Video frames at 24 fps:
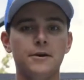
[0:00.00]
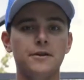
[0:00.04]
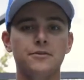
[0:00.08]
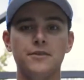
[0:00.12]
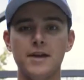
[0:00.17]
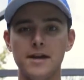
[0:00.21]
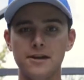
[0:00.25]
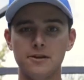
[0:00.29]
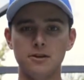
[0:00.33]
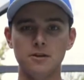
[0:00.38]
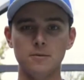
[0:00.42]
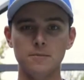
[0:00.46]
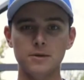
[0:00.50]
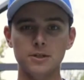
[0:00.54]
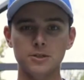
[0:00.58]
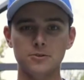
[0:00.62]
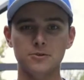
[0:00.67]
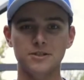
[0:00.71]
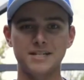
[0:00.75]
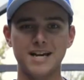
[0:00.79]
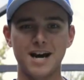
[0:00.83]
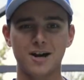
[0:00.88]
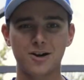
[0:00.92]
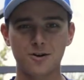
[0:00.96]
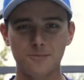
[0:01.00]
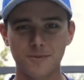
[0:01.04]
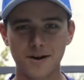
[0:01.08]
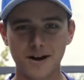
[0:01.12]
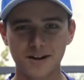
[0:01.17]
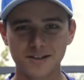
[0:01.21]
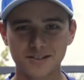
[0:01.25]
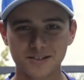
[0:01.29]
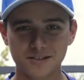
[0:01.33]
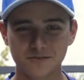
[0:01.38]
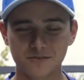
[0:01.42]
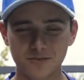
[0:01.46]
And thank you to Mystery Tackle
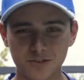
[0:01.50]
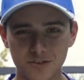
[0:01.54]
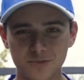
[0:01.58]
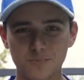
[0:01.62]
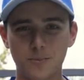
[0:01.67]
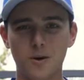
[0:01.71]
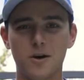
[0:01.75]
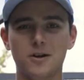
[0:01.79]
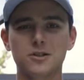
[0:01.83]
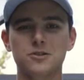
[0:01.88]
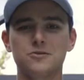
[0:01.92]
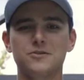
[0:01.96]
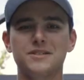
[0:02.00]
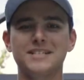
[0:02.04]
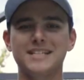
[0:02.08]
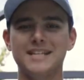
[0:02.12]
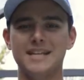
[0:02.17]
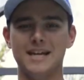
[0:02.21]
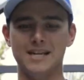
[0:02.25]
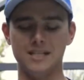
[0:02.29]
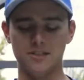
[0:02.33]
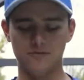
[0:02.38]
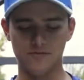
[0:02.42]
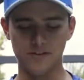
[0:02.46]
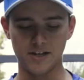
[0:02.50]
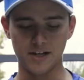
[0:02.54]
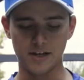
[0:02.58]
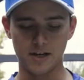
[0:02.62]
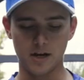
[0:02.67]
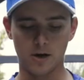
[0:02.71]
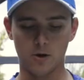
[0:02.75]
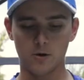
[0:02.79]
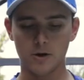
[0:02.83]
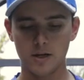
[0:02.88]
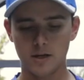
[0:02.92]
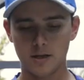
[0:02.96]
Box for sponsoring today's
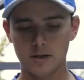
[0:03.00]
video.